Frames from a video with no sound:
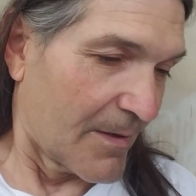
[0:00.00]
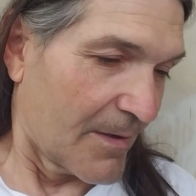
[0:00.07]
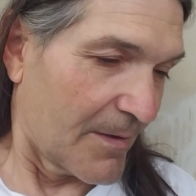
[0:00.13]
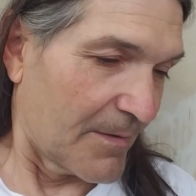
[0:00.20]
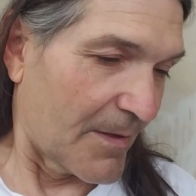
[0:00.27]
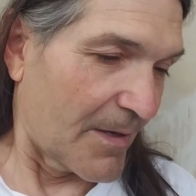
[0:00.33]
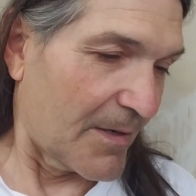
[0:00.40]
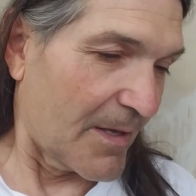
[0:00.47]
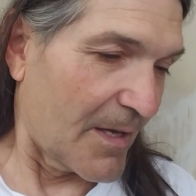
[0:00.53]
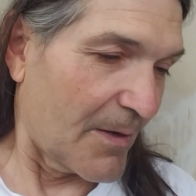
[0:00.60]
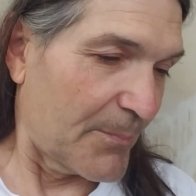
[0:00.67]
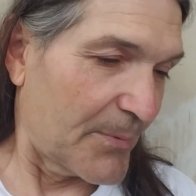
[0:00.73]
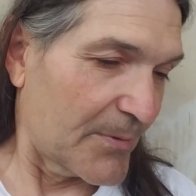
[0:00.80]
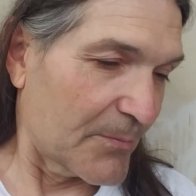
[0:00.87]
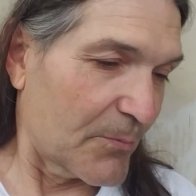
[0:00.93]
And that
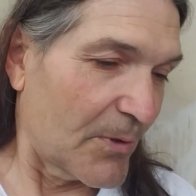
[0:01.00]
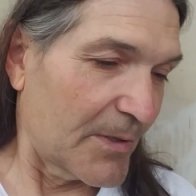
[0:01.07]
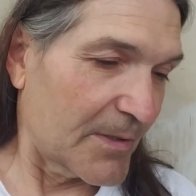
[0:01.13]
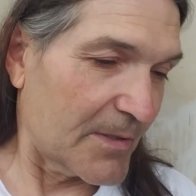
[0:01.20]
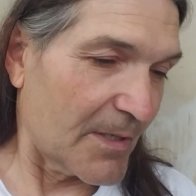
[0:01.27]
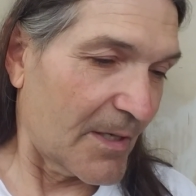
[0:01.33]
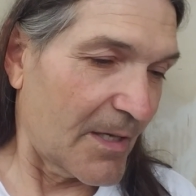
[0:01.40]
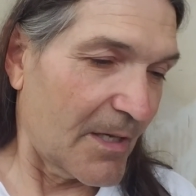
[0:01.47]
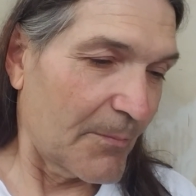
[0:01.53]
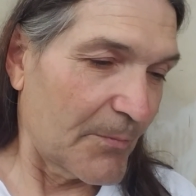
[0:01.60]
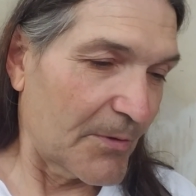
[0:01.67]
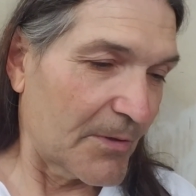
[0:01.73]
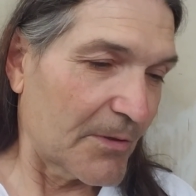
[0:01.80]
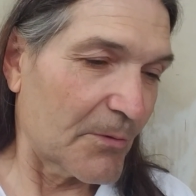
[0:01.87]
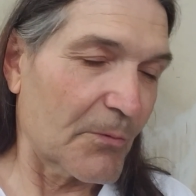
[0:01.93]
happened one time, and
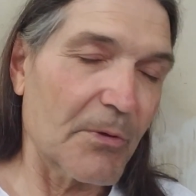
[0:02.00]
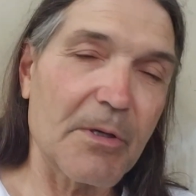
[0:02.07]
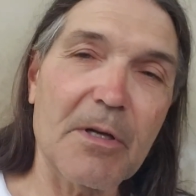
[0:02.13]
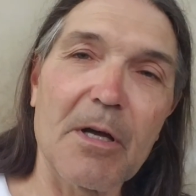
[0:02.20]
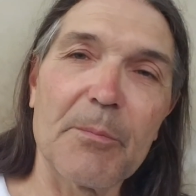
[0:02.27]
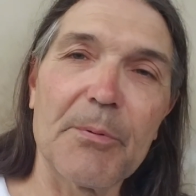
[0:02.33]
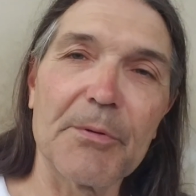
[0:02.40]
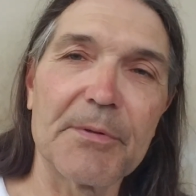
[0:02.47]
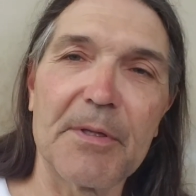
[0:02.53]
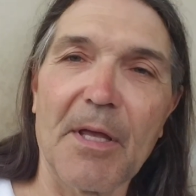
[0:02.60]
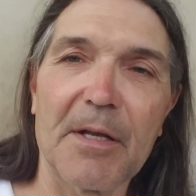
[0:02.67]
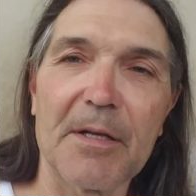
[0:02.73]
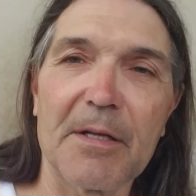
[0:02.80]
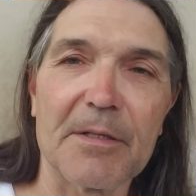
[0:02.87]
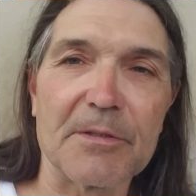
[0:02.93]
then there were a couple
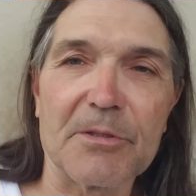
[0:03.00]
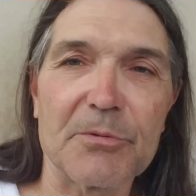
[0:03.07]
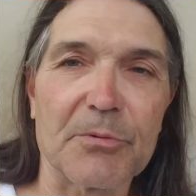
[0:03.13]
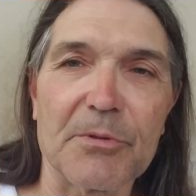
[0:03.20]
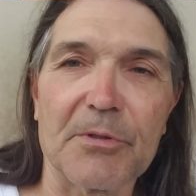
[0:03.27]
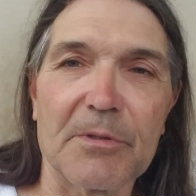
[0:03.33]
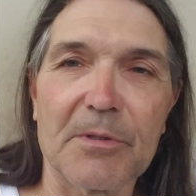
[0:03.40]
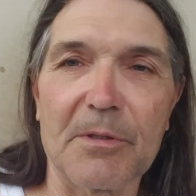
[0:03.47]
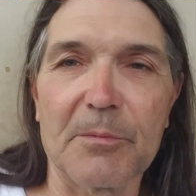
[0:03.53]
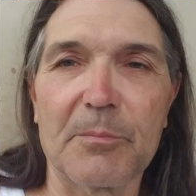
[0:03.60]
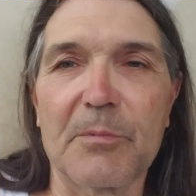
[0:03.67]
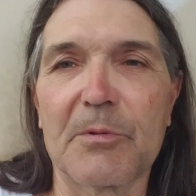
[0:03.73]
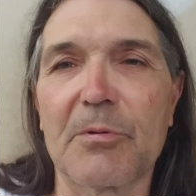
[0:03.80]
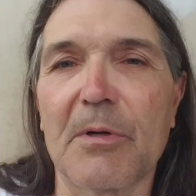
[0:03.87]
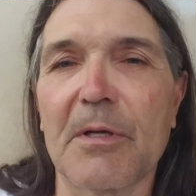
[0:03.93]
dead ends where the
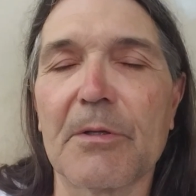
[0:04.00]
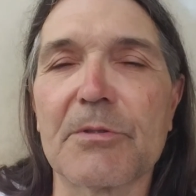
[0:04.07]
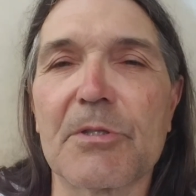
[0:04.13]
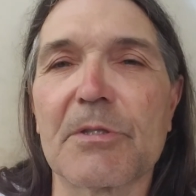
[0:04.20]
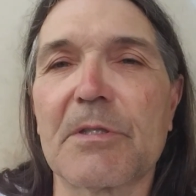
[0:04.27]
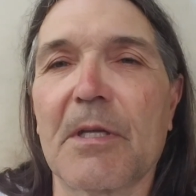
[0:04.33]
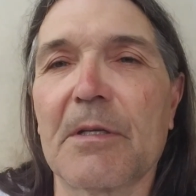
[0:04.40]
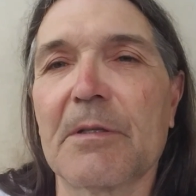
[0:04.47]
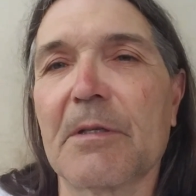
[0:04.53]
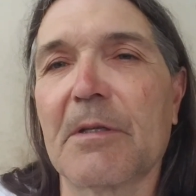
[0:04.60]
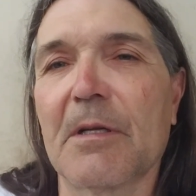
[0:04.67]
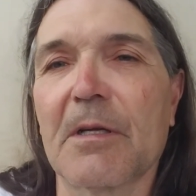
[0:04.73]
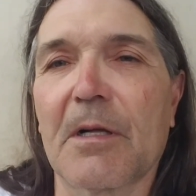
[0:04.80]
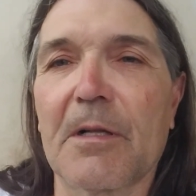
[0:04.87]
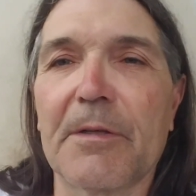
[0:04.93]
trail just ended
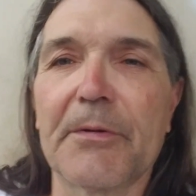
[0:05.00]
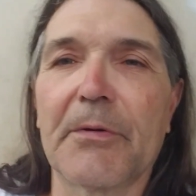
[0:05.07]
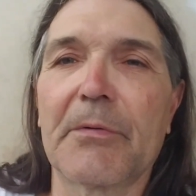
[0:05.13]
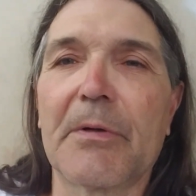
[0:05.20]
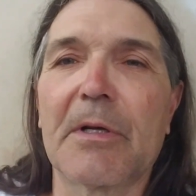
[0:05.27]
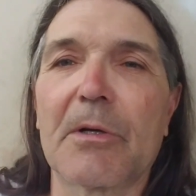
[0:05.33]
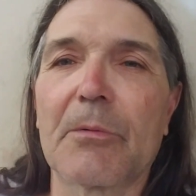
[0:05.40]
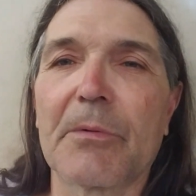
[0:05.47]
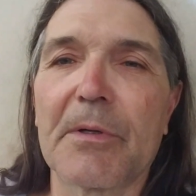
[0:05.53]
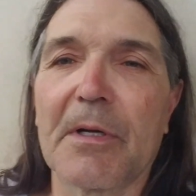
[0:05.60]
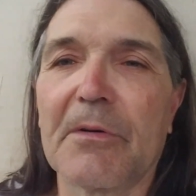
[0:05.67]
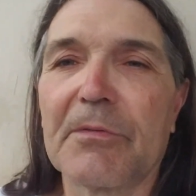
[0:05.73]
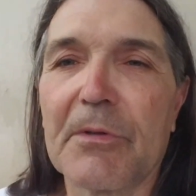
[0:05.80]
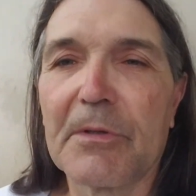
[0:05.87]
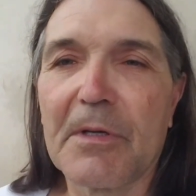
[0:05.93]
at a clearing or
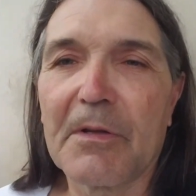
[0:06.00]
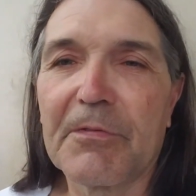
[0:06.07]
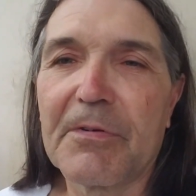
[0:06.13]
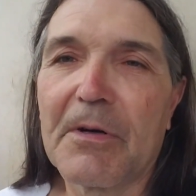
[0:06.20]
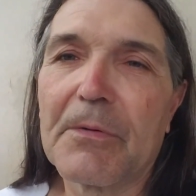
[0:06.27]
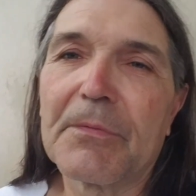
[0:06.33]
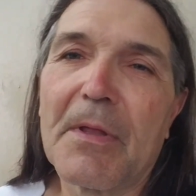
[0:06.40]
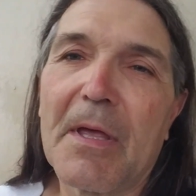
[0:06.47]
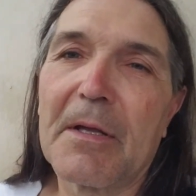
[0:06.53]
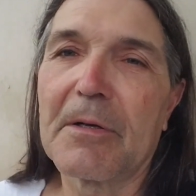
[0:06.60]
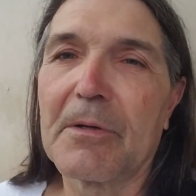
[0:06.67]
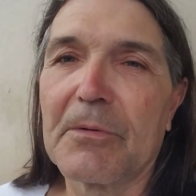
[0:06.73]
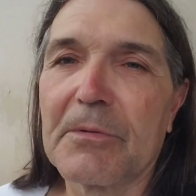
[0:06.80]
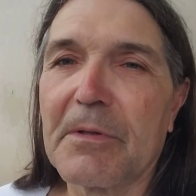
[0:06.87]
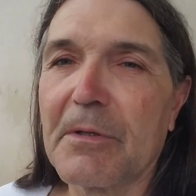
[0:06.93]
whatever, and I found that
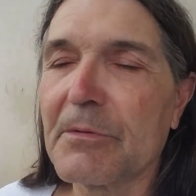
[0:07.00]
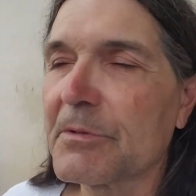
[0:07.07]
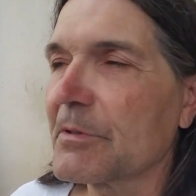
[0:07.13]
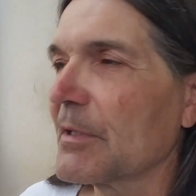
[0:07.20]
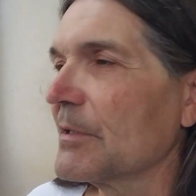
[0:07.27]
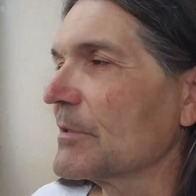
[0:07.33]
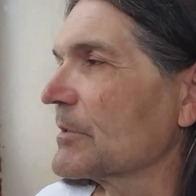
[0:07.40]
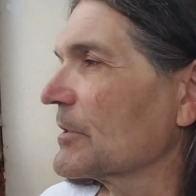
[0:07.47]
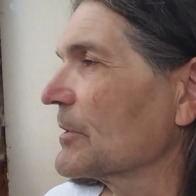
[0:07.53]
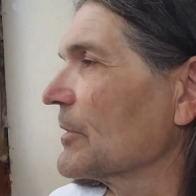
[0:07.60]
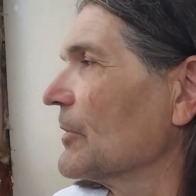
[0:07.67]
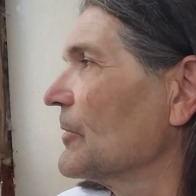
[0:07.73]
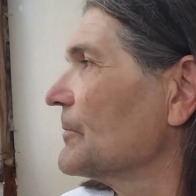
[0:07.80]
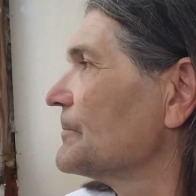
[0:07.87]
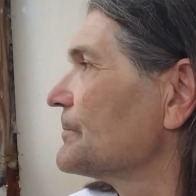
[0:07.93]
out, and that was nice to
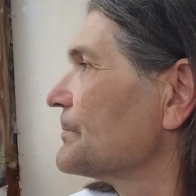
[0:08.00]
know.